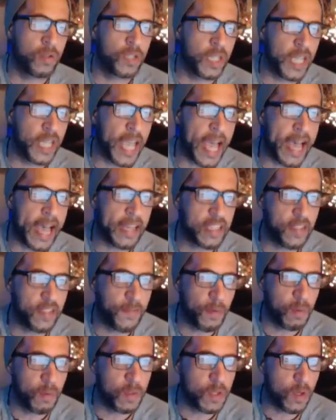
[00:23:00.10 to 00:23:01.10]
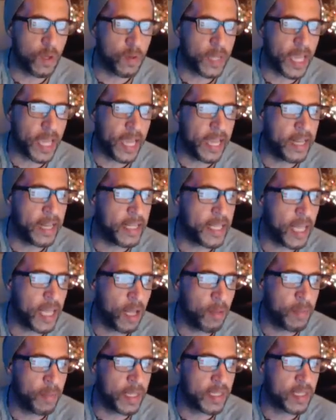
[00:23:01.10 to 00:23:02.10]
she asked if it was okay to
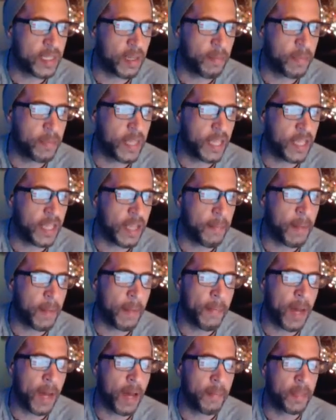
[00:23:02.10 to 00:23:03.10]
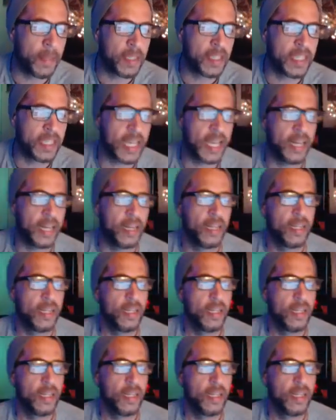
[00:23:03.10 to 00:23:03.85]
tell me something that my mom had said.